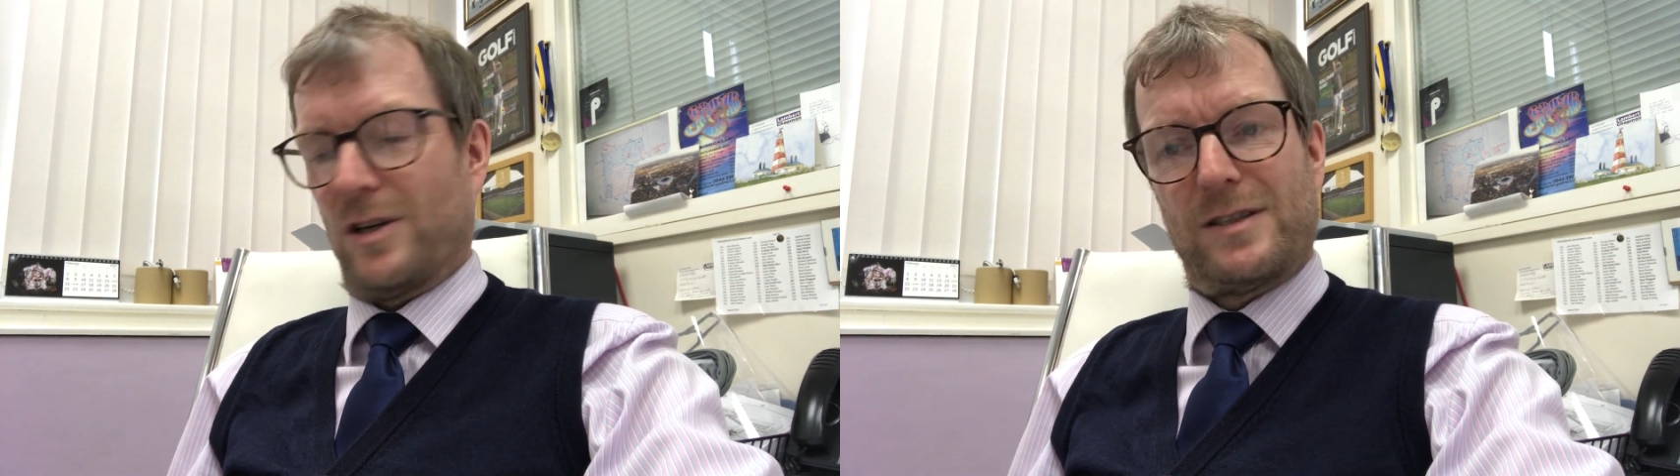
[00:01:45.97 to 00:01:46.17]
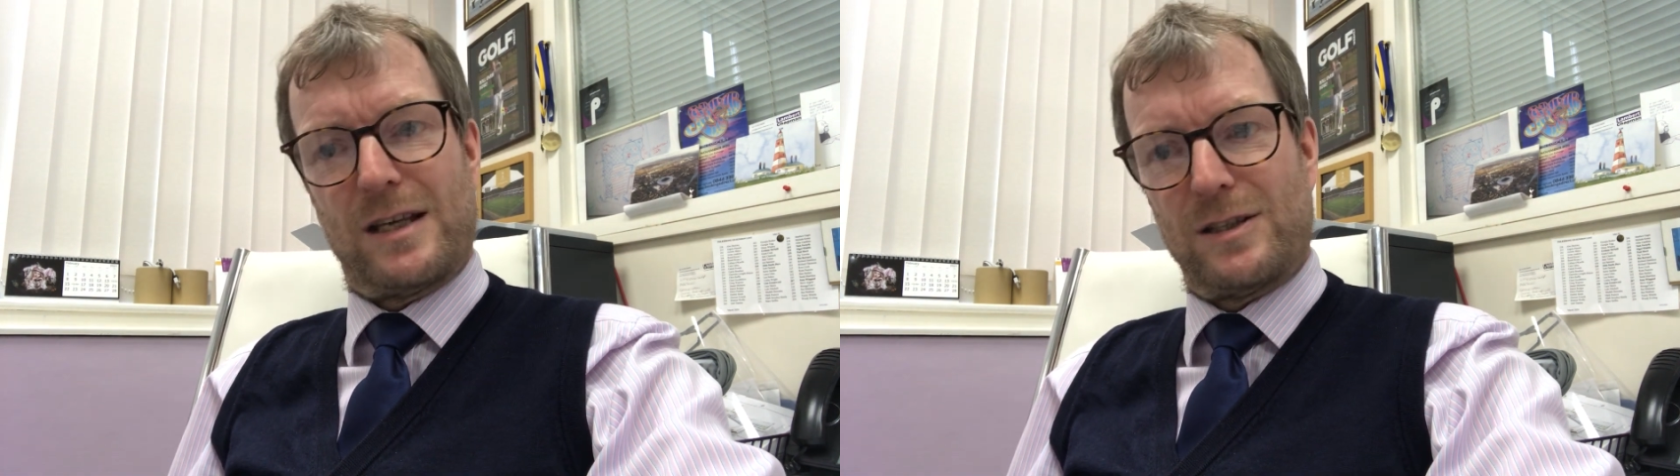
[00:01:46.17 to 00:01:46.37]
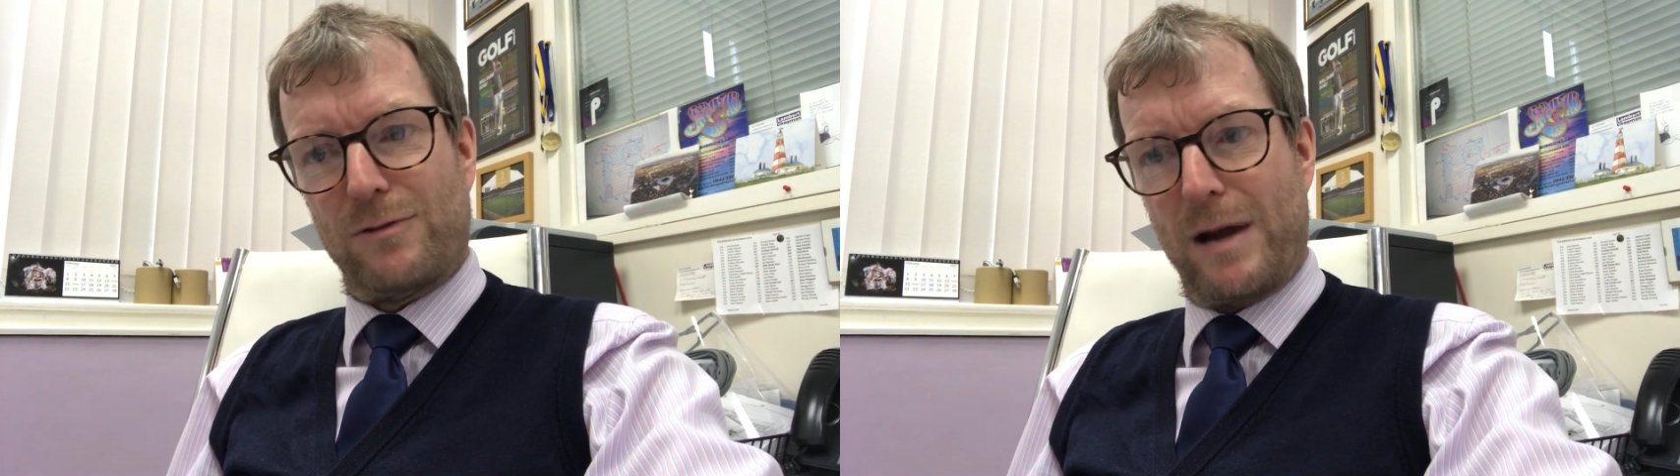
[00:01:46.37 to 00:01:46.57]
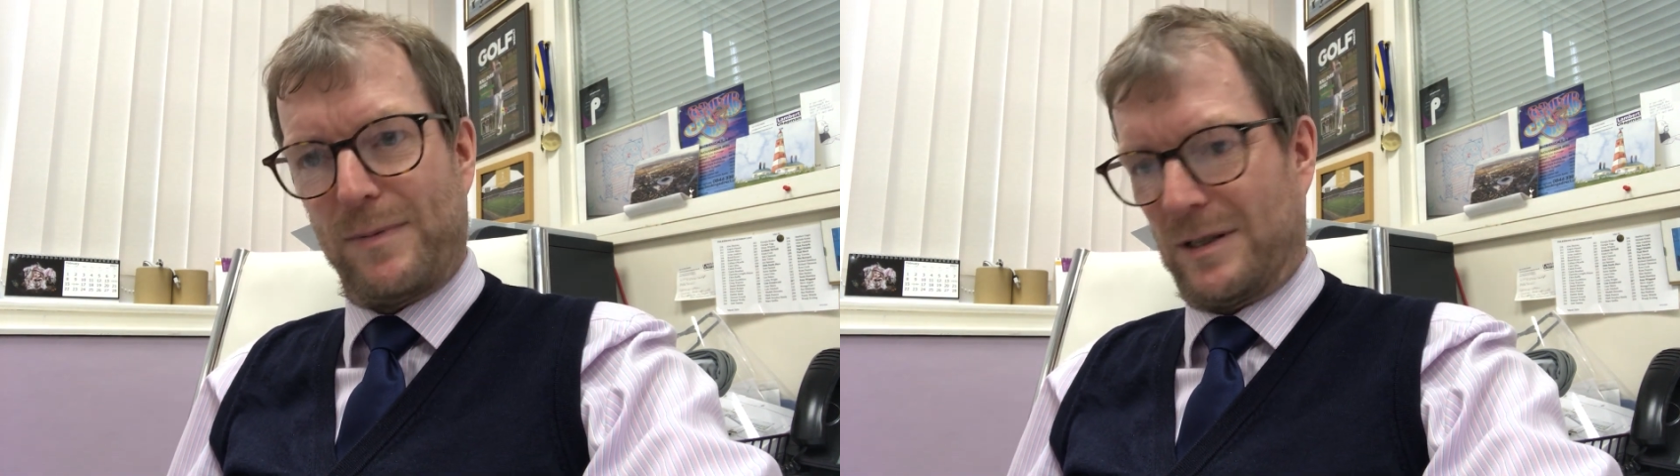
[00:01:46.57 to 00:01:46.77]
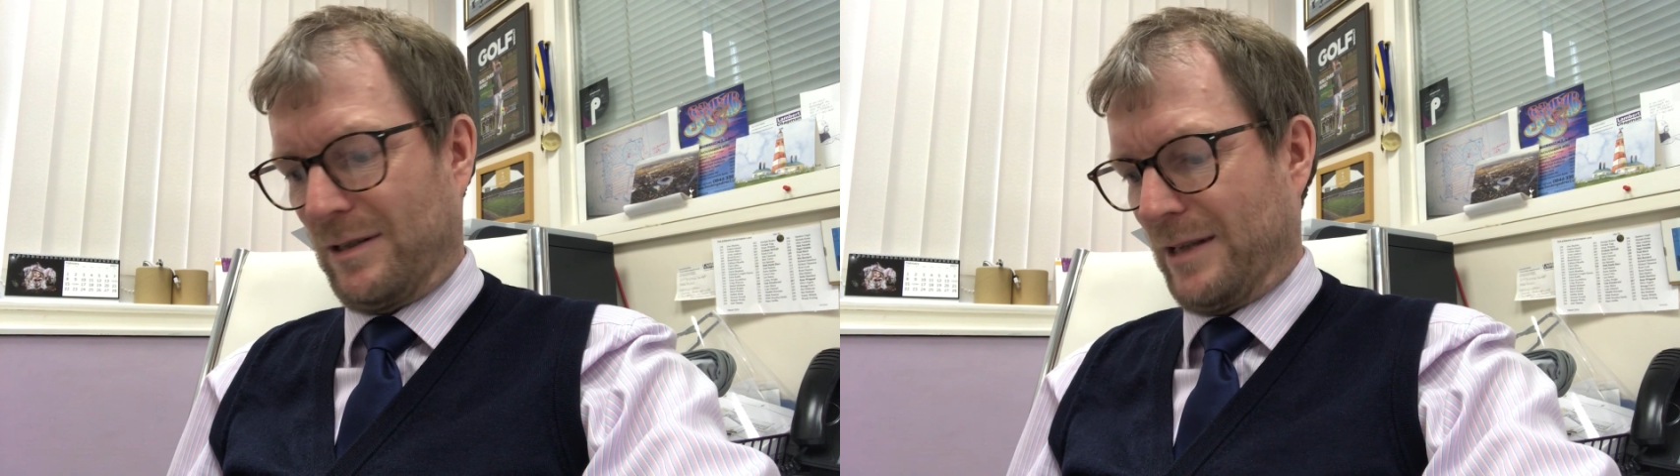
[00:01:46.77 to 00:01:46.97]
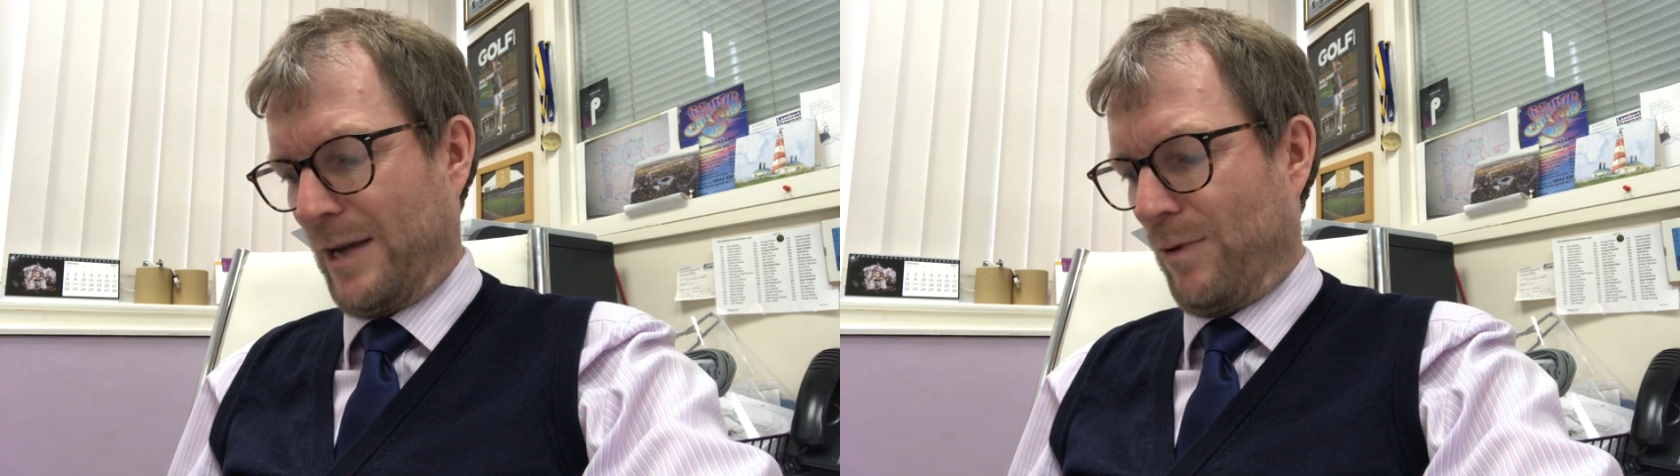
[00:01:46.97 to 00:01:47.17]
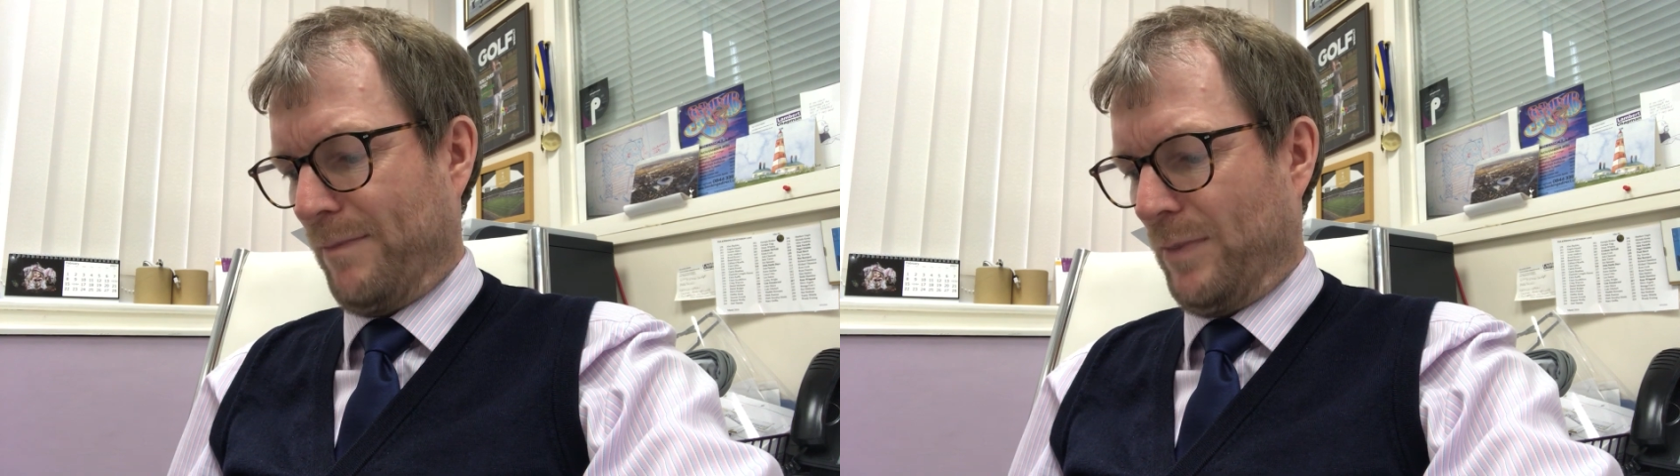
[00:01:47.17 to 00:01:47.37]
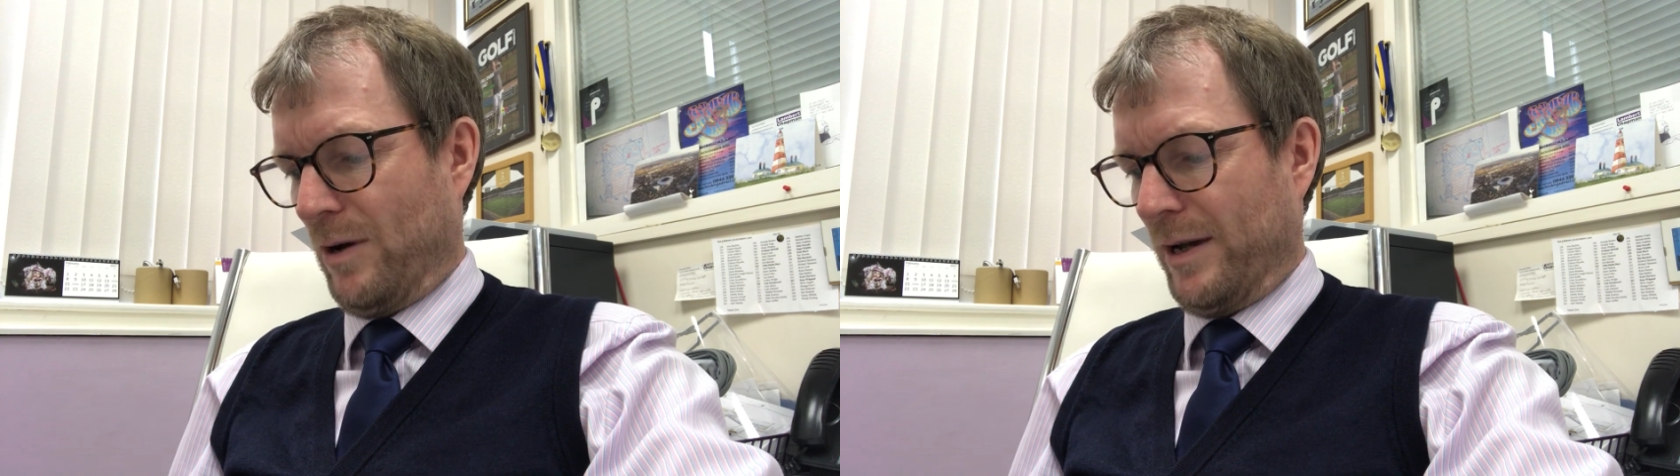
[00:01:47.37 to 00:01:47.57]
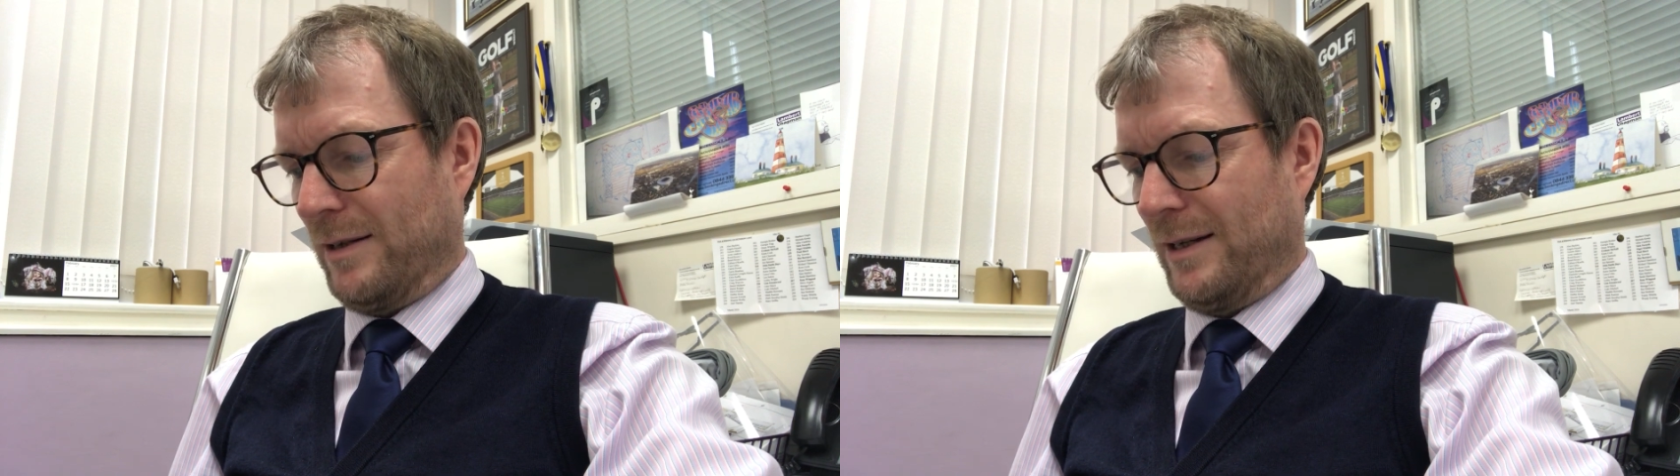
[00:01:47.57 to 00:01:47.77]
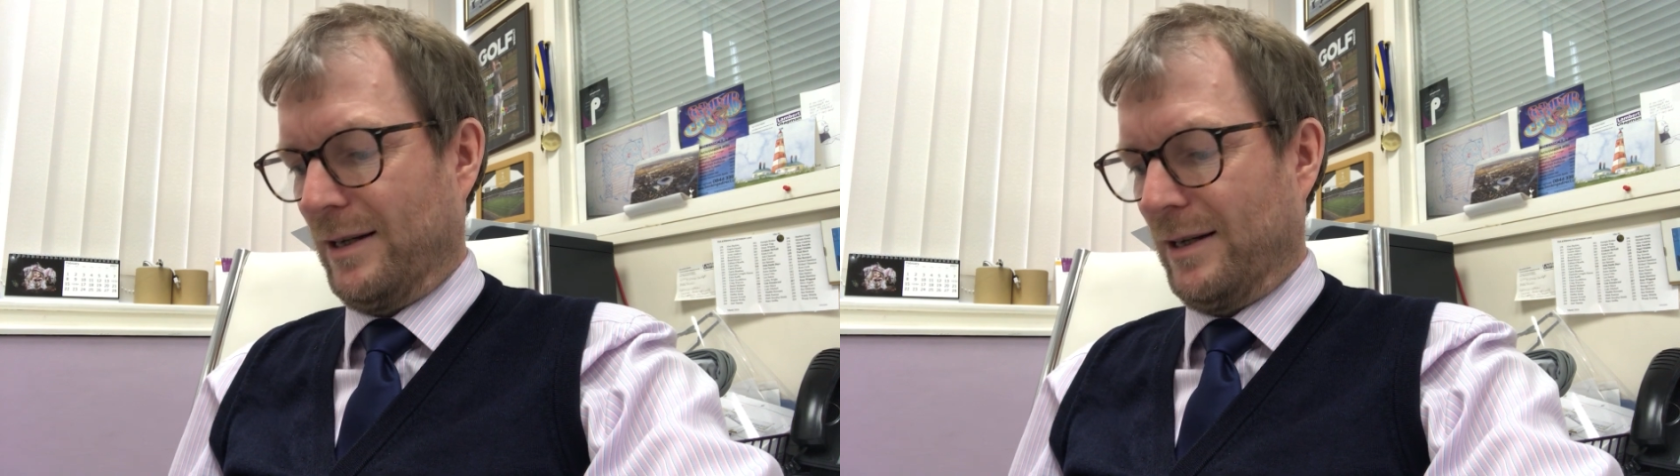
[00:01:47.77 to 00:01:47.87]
I said to the rabbits as they went by.